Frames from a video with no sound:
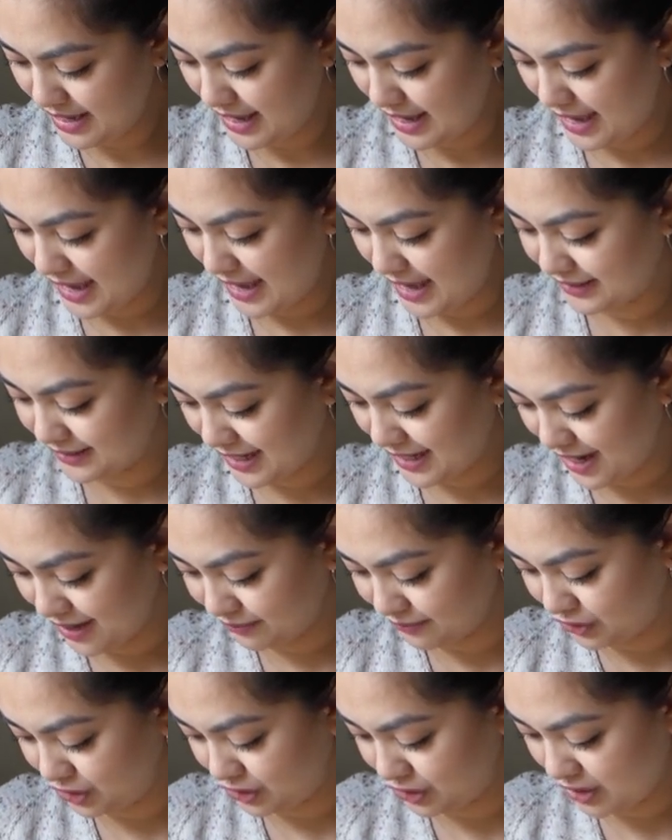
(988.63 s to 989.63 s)
And
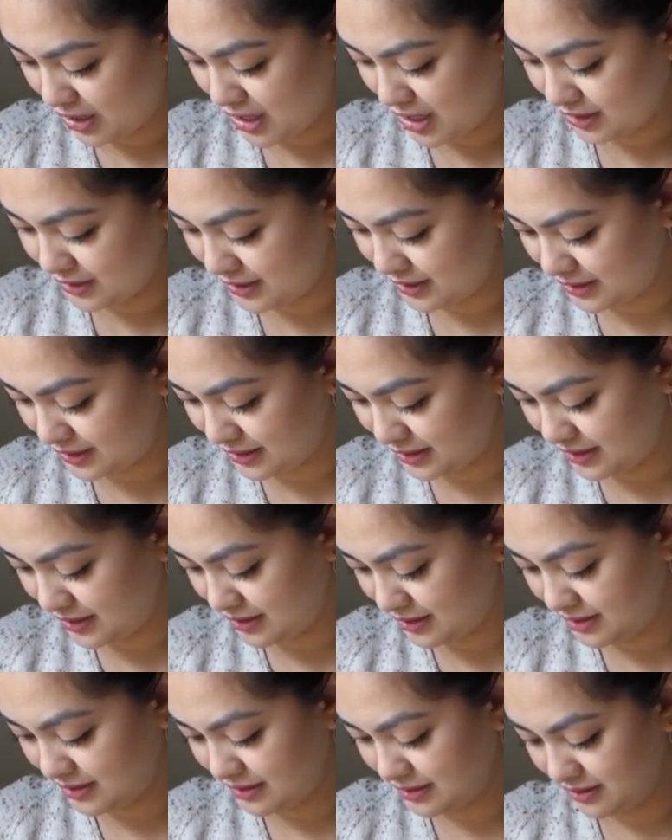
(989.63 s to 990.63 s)
I've just
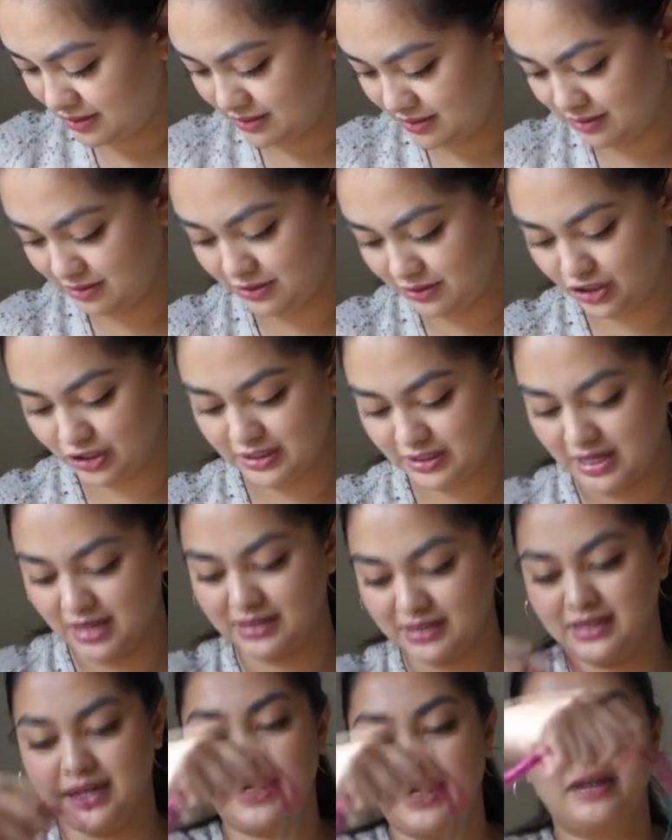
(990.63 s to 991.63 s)

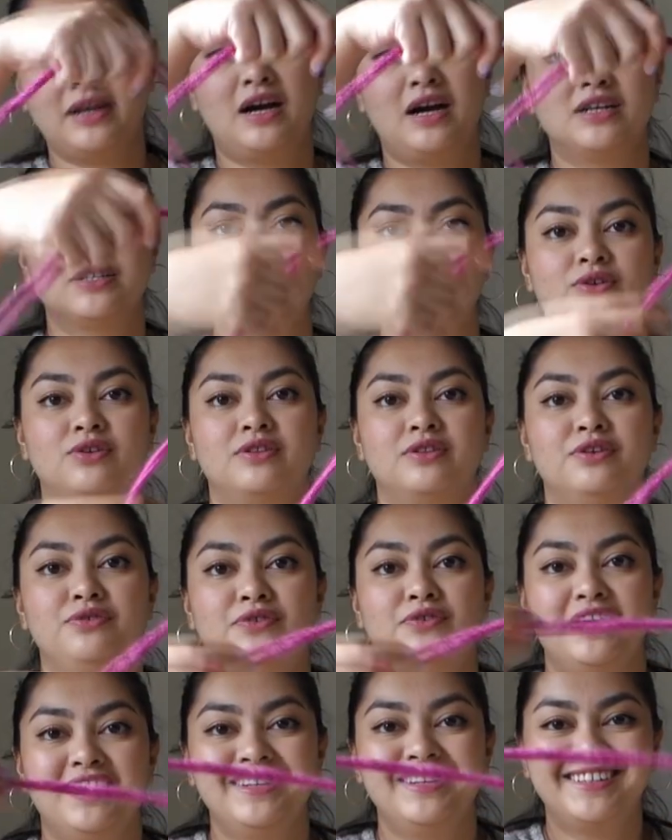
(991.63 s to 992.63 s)
last night cast on the
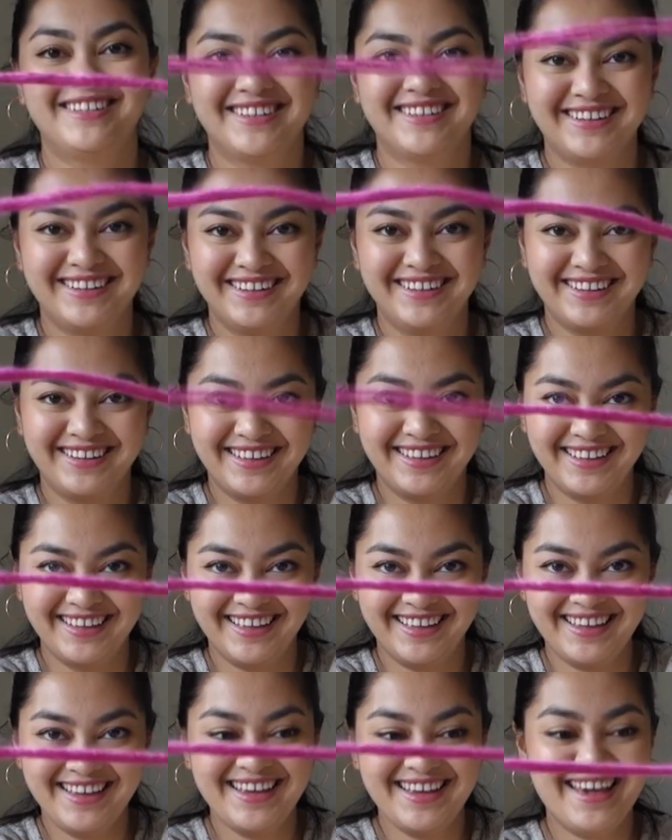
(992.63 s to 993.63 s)
front
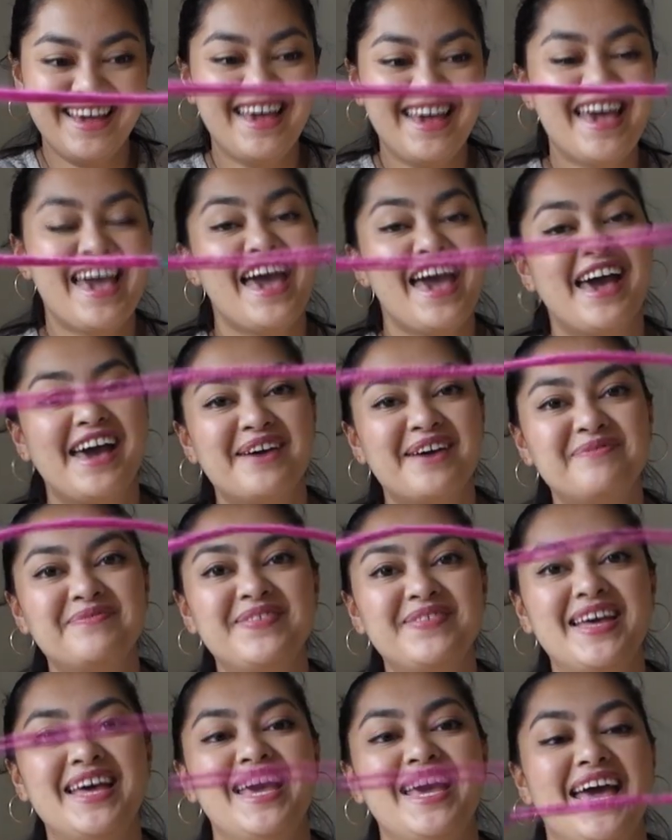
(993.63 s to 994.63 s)
hem.
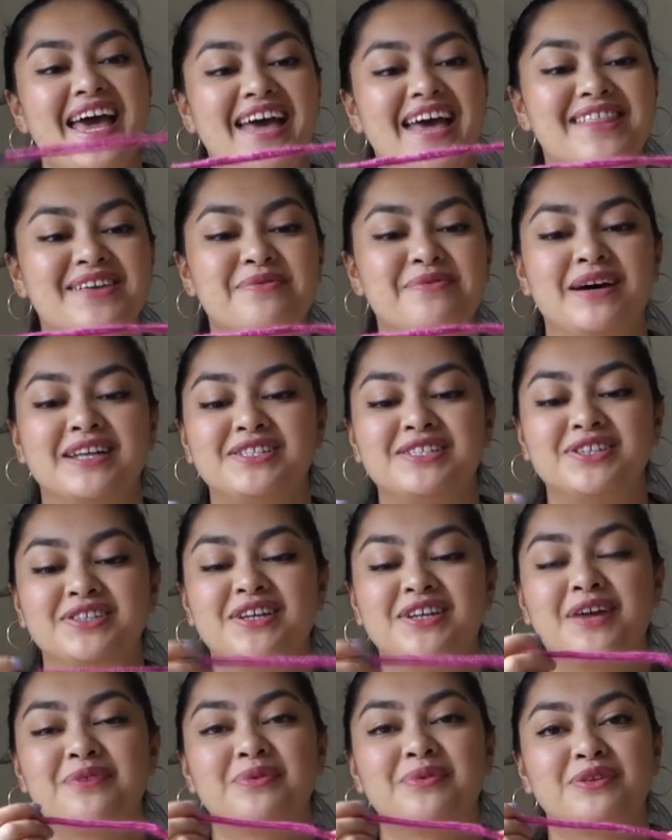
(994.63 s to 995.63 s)
And then once you're
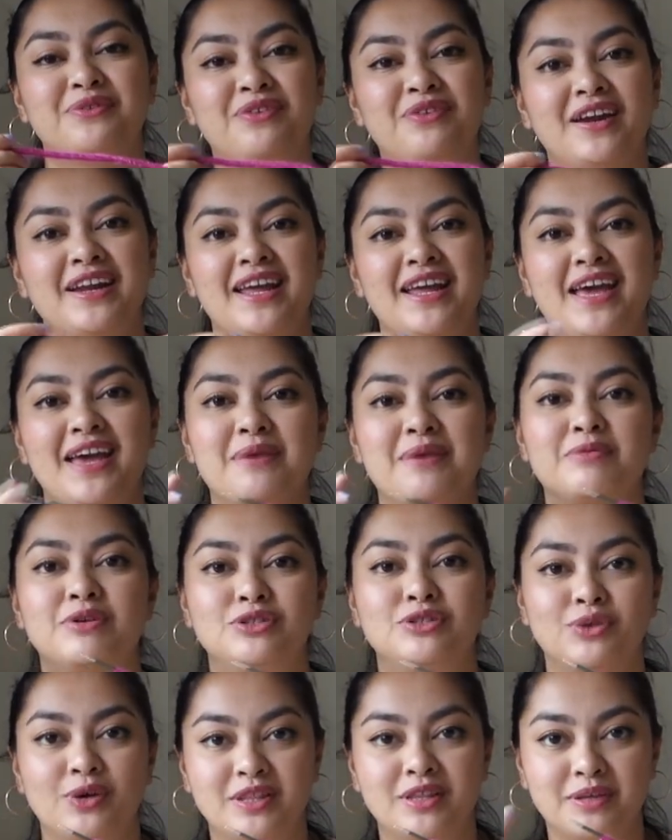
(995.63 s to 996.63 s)
done with the front hem, you
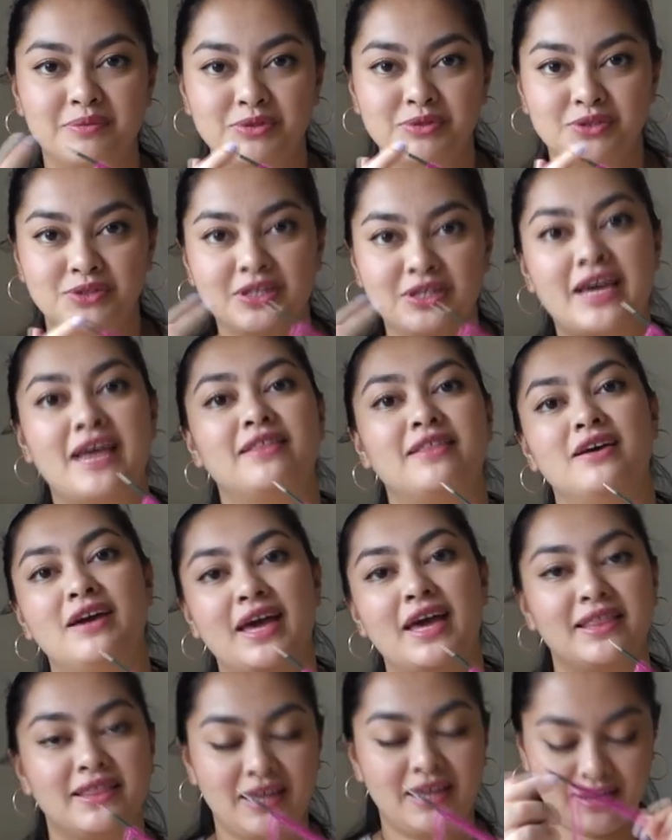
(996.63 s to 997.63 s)
join them two together
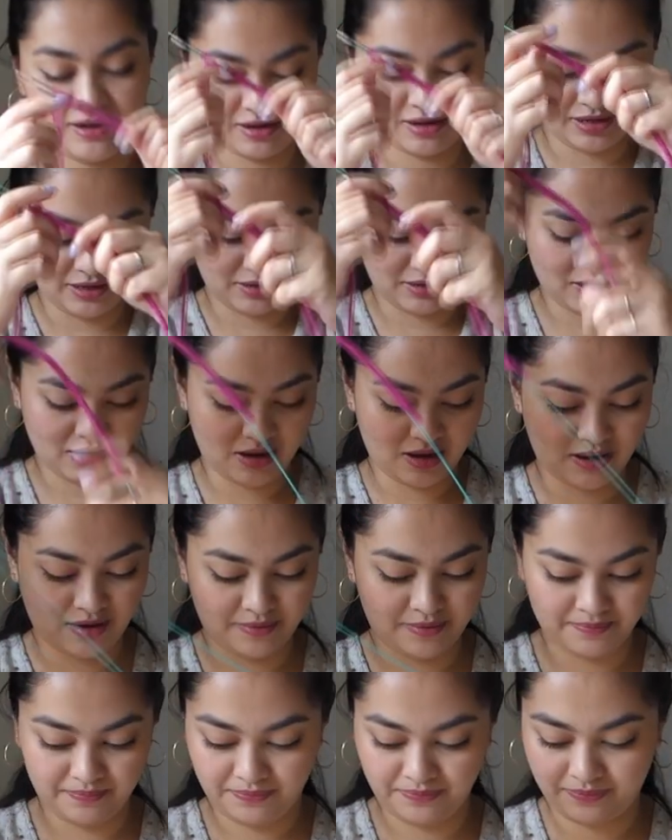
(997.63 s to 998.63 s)
and
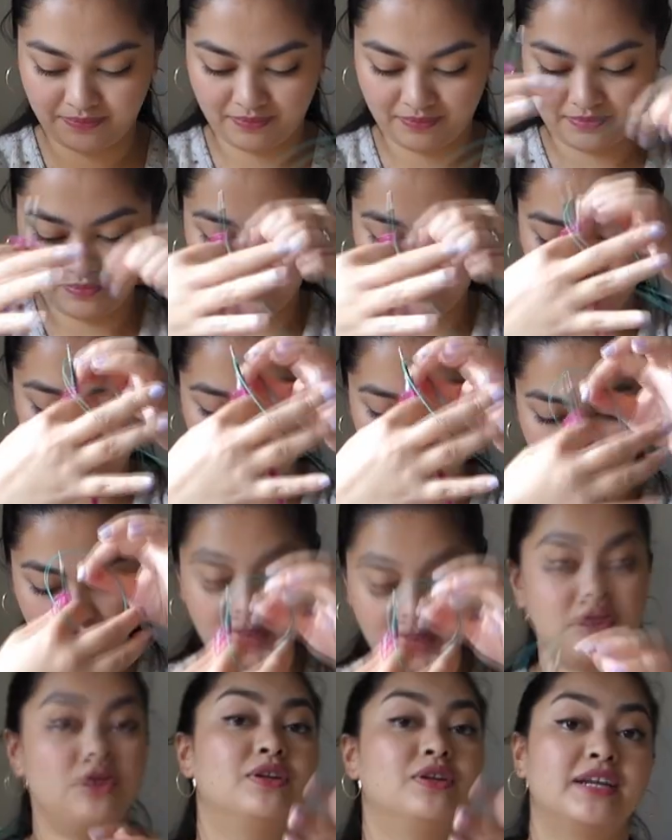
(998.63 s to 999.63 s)

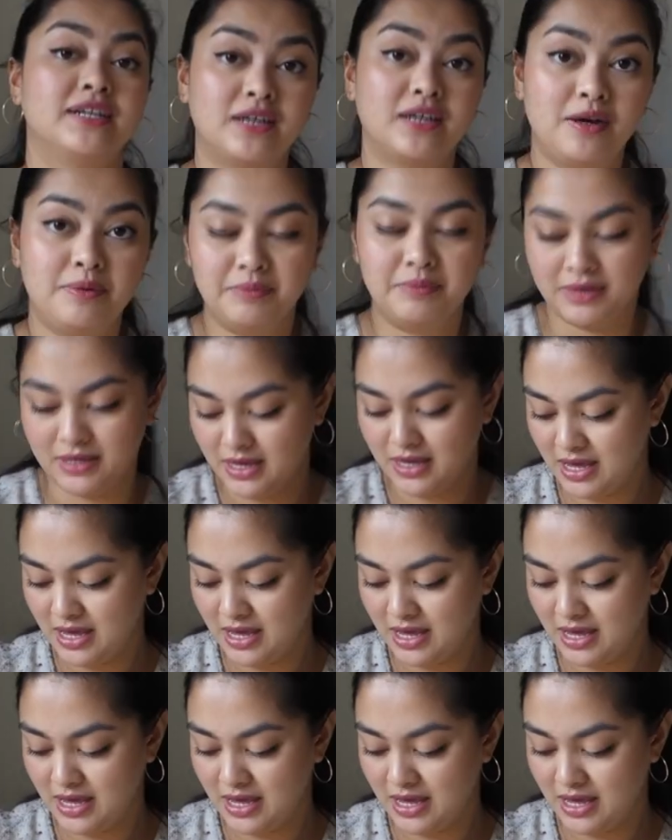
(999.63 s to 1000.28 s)
then you knit up.